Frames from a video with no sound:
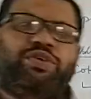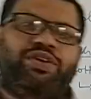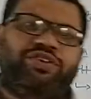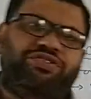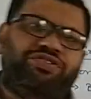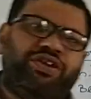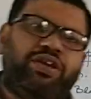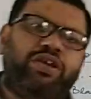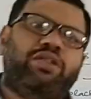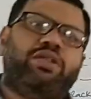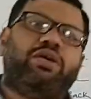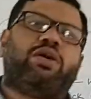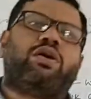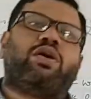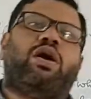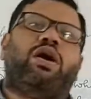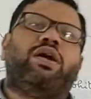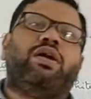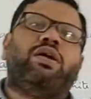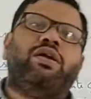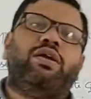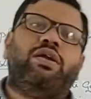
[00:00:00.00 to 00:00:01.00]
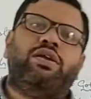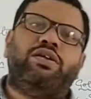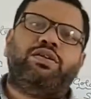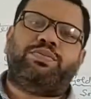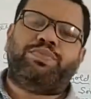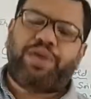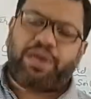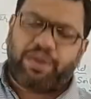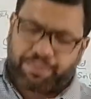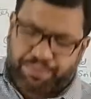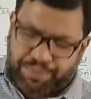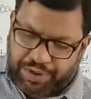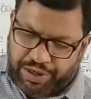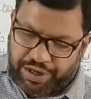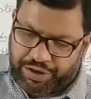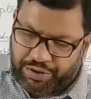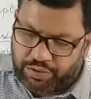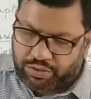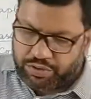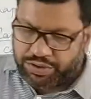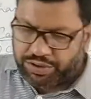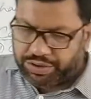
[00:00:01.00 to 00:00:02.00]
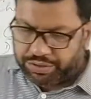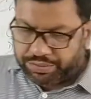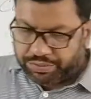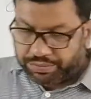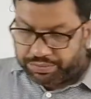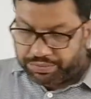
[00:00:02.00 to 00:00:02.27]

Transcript: we see the cotton is being produced.